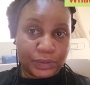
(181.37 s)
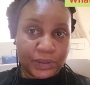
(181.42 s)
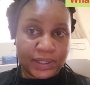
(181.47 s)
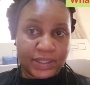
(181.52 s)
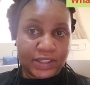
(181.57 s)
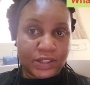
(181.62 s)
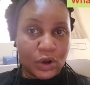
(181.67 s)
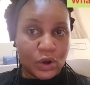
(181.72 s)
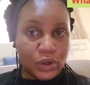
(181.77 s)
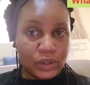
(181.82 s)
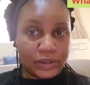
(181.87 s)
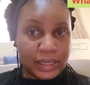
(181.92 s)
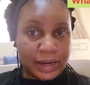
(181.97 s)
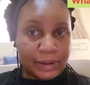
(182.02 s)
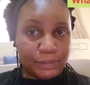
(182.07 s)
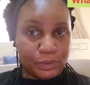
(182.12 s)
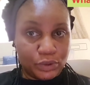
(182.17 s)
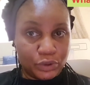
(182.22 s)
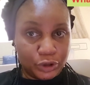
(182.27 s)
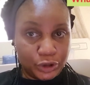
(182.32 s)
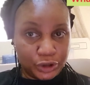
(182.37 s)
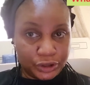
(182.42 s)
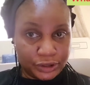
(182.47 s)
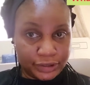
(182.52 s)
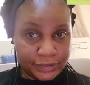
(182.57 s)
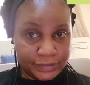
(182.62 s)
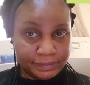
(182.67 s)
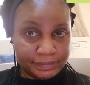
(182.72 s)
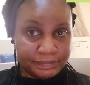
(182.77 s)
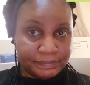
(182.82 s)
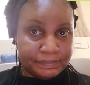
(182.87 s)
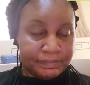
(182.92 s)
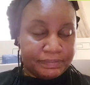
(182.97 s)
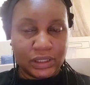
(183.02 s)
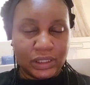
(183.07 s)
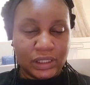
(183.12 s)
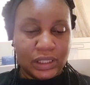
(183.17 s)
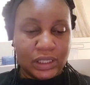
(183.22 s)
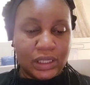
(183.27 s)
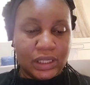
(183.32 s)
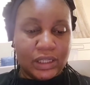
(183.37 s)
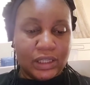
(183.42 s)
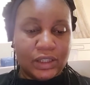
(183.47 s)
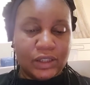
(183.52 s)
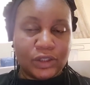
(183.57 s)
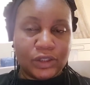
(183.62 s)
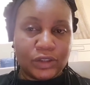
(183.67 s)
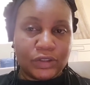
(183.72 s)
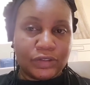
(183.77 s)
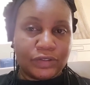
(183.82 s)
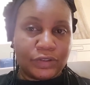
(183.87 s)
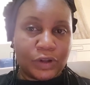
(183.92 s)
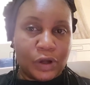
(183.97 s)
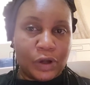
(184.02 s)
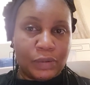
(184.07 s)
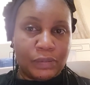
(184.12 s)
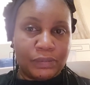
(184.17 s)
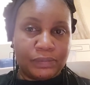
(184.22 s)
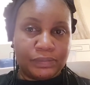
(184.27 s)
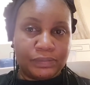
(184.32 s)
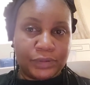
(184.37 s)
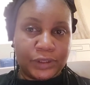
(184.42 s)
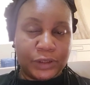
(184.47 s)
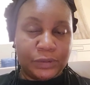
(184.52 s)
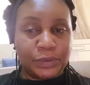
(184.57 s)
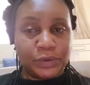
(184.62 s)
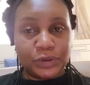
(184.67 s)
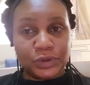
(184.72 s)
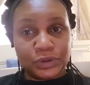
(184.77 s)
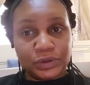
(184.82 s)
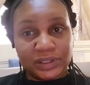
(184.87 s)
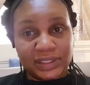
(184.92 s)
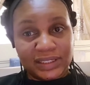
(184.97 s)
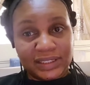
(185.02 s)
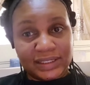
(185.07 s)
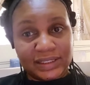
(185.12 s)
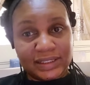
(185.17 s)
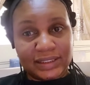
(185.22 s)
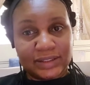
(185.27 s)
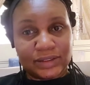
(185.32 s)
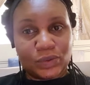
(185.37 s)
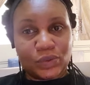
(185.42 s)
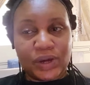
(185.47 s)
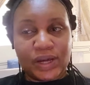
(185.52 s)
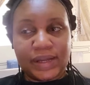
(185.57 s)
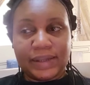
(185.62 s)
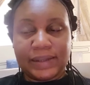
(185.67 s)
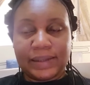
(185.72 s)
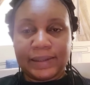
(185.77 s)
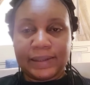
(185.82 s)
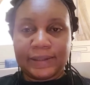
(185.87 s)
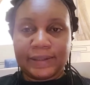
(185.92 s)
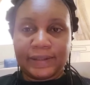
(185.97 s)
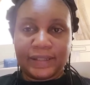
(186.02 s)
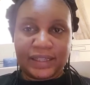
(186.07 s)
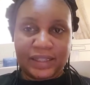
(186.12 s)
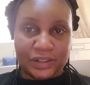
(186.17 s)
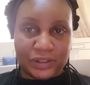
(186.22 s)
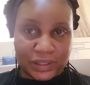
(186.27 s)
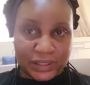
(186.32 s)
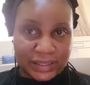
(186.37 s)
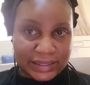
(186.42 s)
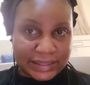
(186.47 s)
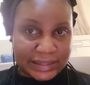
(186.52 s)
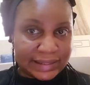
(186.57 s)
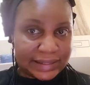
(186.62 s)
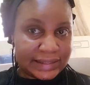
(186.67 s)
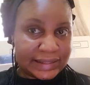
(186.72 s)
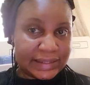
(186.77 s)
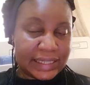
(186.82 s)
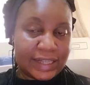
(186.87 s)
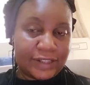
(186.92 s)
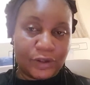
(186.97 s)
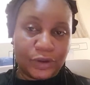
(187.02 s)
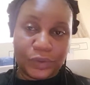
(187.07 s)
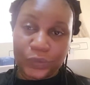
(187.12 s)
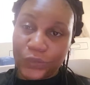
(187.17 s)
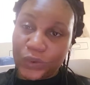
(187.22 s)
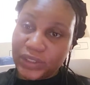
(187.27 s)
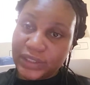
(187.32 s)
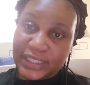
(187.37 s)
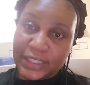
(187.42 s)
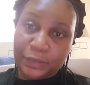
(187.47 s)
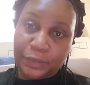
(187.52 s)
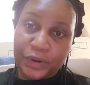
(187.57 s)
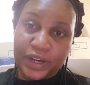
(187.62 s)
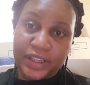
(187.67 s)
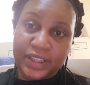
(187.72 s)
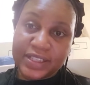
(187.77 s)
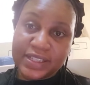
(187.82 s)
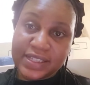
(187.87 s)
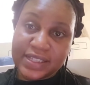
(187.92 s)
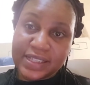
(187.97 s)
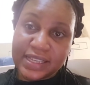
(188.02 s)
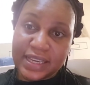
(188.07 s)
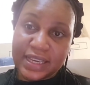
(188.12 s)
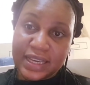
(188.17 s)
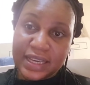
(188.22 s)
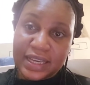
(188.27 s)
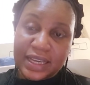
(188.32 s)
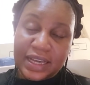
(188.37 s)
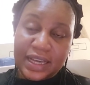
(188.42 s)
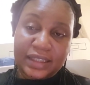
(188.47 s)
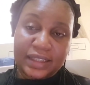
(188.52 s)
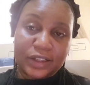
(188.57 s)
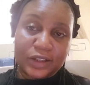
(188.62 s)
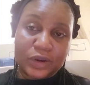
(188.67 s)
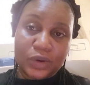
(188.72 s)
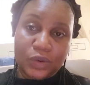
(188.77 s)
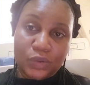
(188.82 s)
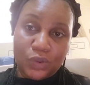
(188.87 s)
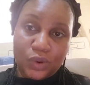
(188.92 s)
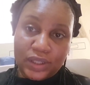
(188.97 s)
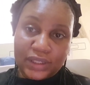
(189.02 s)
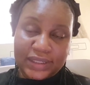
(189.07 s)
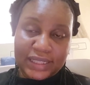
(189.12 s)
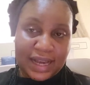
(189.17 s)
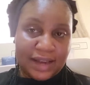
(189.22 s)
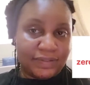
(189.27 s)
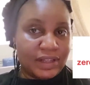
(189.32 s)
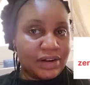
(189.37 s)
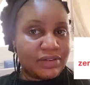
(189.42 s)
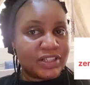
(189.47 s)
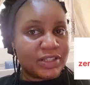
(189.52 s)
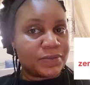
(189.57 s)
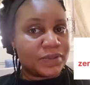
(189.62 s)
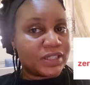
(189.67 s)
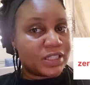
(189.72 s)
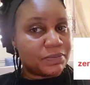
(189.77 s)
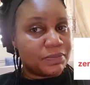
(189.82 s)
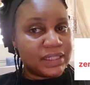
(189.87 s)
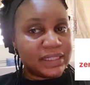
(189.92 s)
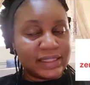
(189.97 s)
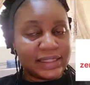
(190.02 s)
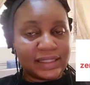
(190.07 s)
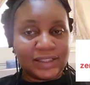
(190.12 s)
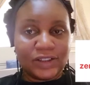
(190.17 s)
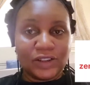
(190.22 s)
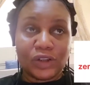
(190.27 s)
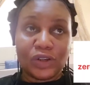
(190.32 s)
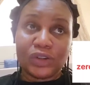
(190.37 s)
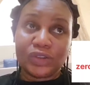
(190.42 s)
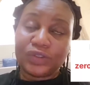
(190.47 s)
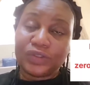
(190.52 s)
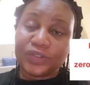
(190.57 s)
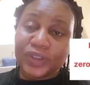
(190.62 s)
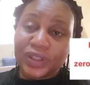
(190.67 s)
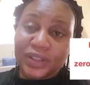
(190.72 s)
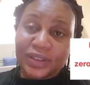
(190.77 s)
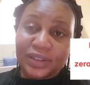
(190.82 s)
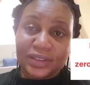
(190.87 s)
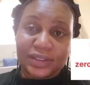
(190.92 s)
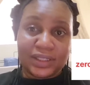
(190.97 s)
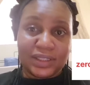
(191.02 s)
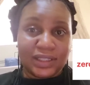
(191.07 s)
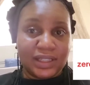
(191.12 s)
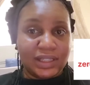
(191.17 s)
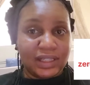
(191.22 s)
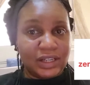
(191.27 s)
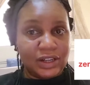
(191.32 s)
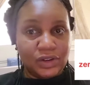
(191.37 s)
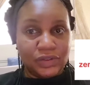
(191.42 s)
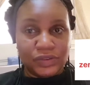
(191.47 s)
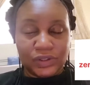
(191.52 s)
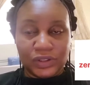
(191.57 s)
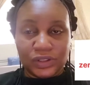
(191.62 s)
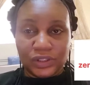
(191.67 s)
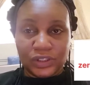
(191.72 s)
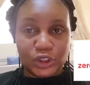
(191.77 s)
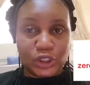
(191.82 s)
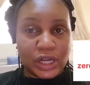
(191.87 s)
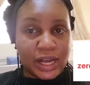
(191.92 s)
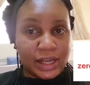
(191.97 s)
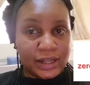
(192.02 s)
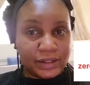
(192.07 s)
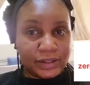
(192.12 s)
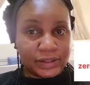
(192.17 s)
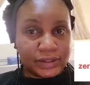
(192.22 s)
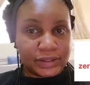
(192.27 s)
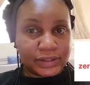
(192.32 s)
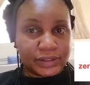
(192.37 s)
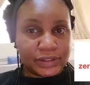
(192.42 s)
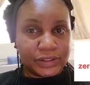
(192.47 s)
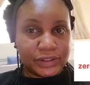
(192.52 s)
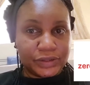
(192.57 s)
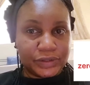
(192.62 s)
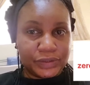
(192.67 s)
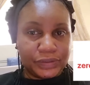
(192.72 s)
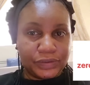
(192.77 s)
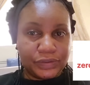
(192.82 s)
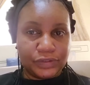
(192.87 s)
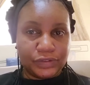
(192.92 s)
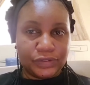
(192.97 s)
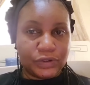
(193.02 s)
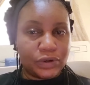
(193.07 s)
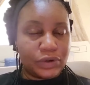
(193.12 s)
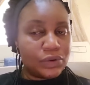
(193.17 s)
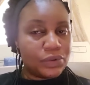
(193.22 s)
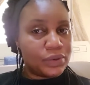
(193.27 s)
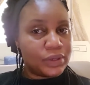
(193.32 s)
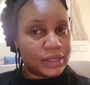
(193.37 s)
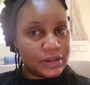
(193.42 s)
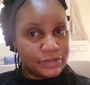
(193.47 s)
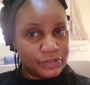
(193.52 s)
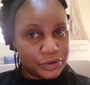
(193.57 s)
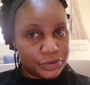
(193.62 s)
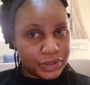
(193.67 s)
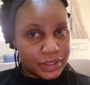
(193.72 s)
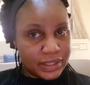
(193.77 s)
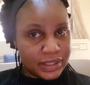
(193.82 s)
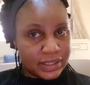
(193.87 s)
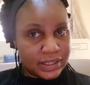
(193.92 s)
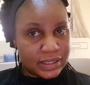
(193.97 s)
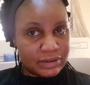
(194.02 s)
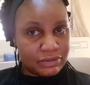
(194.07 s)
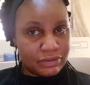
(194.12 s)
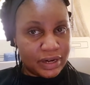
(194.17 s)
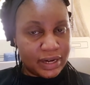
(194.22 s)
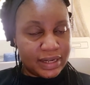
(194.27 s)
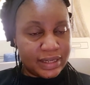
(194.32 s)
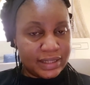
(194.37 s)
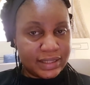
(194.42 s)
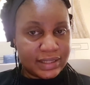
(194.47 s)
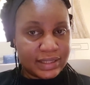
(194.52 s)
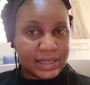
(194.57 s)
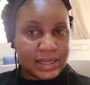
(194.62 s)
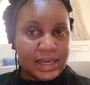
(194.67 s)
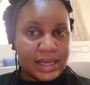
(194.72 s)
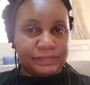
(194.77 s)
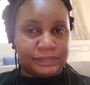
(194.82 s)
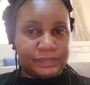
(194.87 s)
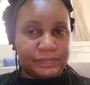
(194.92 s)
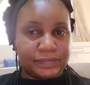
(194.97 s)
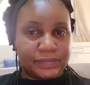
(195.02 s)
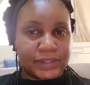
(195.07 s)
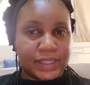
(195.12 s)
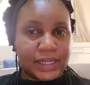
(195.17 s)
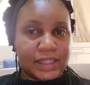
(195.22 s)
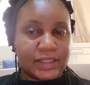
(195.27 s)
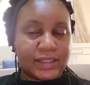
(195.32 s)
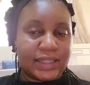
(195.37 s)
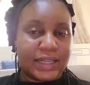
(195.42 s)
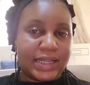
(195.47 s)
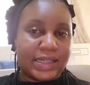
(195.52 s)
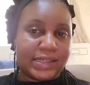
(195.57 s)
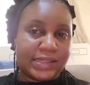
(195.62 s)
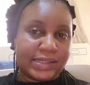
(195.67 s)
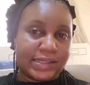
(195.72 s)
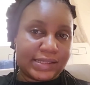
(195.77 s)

is called abortion. A lot of people do this when there is an unwanted pregnancy and they don't want to have that responsibility of taking care of the child, for whatever reason, right? That's